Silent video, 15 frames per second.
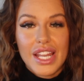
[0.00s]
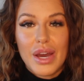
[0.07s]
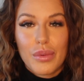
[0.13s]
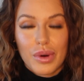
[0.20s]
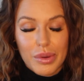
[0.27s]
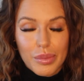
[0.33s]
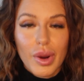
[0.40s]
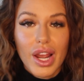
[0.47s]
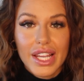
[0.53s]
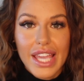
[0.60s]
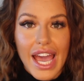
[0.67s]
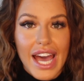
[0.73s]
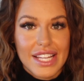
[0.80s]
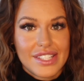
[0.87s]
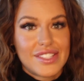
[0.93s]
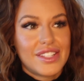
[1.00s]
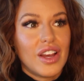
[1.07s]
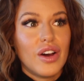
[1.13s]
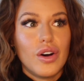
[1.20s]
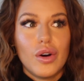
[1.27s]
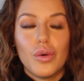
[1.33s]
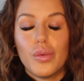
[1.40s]
Network broadcasts.
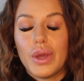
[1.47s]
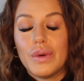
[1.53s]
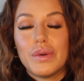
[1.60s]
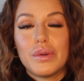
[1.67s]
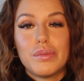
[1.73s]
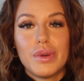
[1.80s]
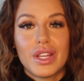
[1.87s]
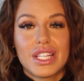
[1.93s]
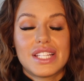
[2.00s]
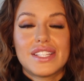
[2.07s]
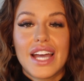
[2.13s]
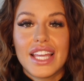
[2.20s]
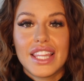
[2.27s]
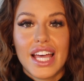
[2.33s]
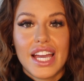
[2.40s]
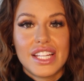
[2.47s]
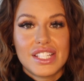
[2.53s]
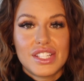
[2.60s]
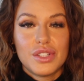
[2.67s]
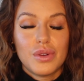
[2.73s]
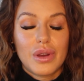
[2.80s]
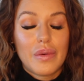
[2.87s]
So we would be on the
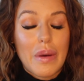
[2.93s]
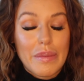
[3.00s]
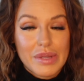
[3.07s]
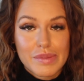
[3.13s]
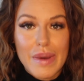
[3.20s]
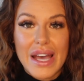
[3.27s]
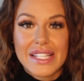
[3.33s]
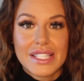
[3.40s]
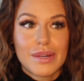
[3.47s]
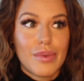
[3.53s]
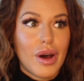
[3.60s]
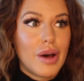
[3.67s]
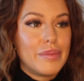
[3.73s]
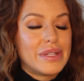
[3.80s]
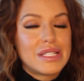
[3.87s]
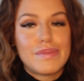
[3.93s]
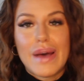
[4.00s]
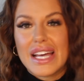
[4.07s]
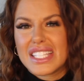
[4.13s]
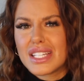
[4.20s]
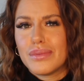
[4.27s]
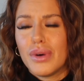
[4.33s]
sidelines doing women's basketball, men's
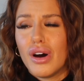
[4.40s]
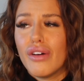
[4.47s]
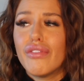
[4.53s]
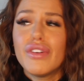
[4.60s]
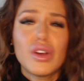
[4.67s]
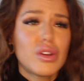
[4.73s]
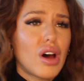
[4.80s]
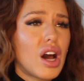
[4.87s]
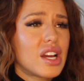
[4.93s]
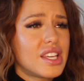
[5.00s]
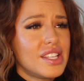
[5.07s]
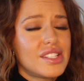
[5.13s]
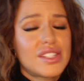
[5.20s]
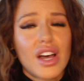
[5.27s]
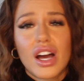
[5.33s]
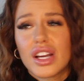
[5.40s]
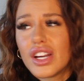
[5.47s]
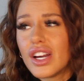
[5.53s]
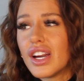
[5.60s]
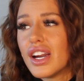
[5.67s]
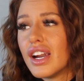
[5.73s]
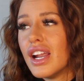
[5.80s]
basketball, field hockey,
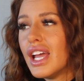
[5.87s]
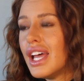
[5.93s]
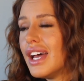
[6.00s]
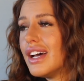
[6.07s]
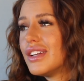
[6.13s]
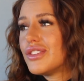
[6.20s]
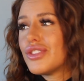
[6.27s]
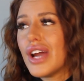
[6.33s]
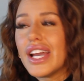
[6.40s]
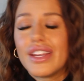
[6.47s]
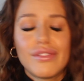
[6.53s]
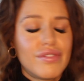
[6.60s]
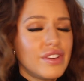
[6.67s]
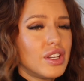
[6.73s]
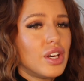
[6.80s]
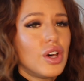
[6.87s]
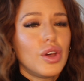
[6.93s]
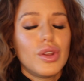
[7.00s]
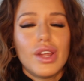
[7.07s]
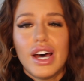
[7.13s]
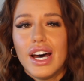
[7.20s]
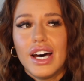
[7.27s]
soccer, track and
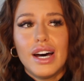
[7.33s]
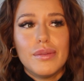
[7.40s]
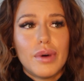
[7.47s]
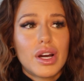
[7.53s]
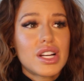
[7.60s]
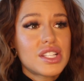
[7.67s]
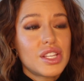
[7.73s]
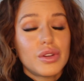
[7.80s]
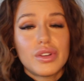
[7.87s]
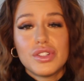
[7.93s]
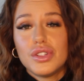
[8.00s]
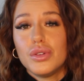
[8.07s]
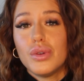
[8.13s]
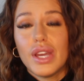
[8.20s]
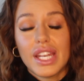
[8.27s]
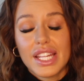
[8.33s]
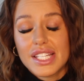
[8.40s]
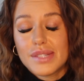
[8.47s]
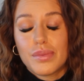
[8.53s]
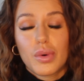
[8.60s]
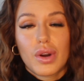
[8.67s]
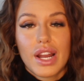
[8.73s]
field. Honestly, you could do any
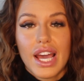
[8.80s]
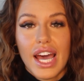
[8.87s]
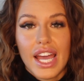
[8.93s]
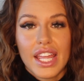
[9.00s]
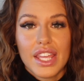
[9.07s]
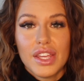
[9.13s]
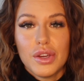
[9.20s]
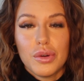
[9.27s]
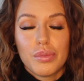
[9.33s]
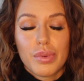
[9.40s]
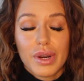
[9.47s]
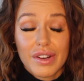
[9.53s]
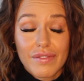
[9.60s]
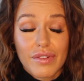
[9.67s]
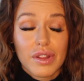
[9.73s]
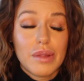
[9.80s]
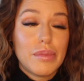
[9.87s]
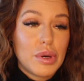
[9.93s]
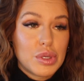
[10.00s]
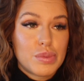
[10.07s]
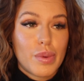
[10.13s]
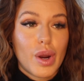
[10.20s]
sport at IU for the
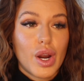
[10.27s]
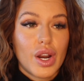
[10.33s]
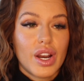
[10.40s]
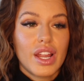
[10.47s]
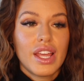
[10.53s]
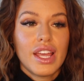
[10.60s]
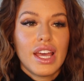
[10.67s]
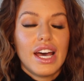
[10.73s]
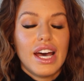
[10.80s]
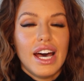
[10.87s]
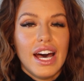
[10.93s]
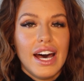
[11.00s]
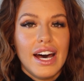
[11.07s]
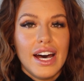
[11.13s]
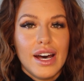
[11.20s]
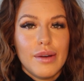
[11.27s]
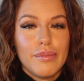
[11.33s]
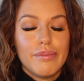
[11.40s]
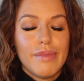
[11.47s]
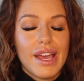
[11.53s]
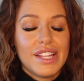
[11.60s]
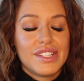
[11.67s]
most part.
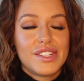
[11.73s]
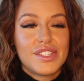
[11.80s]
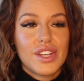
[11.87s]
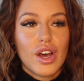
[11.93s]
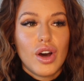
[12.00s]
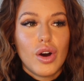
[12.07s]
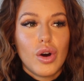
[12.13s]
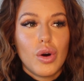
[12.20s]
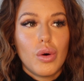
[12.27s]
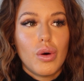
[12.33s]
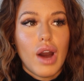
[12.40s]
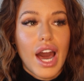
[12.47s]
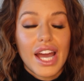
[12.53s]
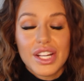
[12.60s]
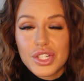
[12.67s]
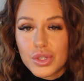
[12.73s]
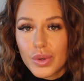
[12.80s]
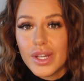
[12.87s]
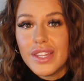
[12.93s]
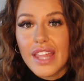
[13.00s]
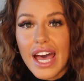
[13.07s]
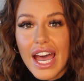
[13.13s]
And so I
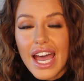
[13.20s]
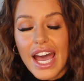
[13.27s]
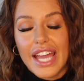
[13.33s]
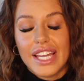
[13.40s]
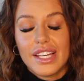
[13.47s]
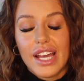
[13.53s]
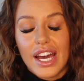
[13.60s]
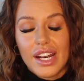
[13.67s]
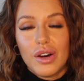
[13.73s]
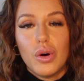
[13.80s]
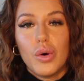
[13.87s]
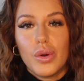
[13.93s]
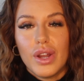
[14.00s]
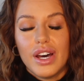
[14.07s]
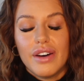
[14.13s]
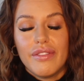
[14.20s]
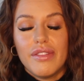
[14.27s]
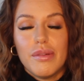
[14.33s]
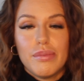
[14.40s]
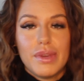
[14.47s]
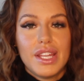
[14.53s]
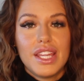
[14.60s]
joined that. I got a hold of
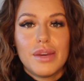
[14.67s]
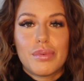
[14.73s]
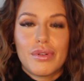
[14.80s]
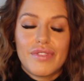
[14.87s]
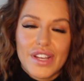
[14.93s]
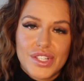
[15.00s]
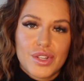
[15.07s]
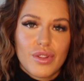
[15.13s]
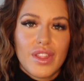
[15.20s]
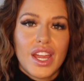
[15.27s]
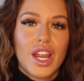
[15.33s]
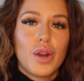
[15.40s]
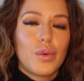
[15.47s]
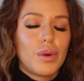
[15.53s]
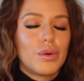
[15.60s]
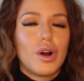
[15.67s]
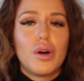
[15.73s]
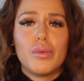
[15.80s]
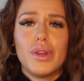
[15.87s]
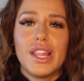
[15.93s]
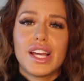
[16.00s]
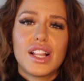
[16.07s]
the media professor there. We were
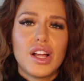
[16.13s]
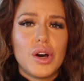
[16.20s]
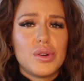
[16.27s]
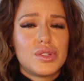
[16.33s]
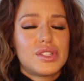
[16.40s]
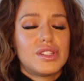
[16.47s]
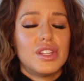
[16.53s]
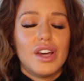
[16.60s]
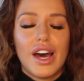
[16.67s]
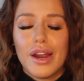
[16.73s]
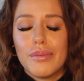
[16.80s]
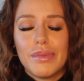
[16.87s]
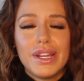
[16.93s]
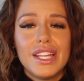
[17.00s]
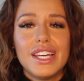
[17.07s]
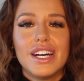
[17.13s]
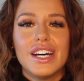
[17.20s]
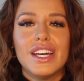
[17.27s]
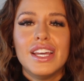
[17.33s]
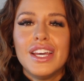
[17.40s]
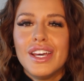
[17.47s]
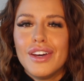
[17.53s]
all really close. Our
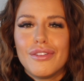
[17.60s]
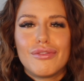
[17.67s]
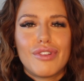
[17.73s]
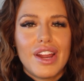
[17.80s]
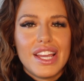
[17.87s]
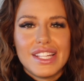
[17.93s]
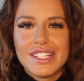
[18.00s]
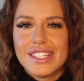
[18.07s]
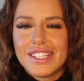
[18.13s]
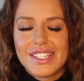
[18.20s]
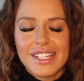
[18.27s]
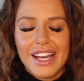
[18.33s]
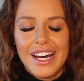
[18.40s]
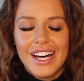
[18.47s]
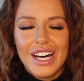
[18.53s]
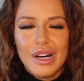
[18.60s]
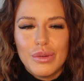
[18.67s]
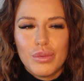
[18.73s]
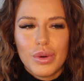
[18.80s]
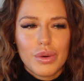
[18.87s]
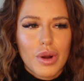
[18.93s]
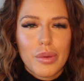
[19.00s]
media friends,
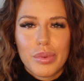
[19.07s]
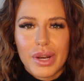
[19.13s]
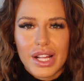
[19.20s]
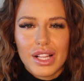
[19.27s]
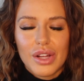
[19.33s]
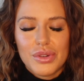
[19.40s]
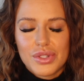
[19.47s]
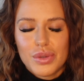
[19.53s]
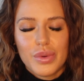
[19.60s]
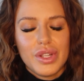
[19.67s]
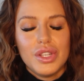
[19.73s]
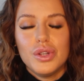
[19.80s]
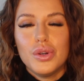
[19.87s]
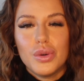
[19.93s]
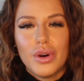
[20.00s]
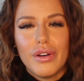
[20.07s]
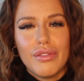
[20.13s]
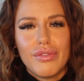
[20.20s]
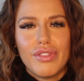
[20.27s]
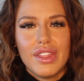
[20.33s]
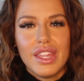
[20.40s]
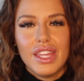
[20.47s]
we were all pretty close, so we knew
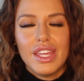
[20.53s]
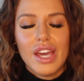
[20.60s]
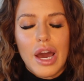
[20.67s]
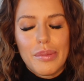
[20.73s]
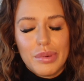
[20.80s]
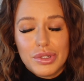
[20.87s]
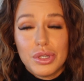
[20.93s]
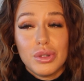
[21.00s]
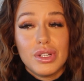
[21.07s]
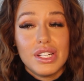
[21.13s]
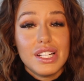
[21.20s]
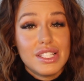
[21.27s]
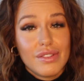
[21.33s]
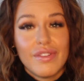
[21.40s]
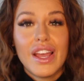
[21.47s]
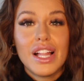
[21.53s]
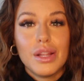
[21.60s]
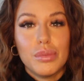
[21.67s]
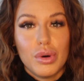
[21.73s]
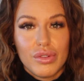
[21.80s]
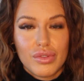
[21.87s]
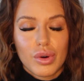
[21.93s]
of the opportunities
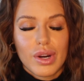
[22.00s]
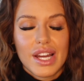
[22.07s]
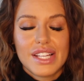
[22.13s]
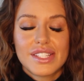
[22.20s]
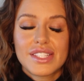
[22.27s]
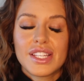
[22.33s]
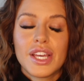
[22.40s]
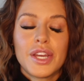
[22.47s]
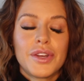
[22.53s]
available for us.